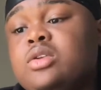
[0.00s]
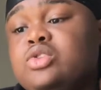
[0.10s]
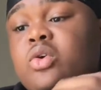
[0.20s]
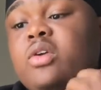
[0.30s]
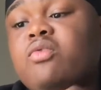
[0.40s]

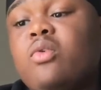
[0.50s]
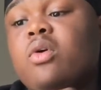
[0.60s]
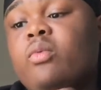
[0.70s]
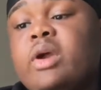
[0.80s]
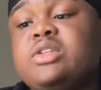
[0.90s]
Jordan 4
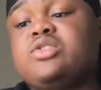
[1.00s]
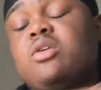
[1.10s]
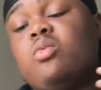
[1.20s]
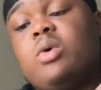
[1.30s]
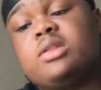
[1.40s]
Retro,
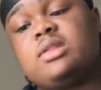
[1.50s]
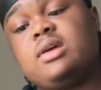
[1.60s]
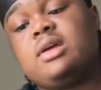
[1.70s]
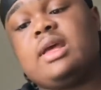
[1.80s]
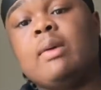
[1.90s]

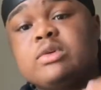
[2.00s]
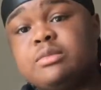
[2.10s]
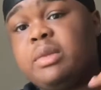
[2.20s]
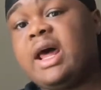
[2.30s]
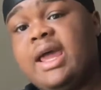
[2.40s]
it was
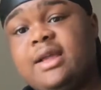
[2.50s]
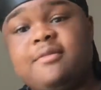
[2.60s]
black.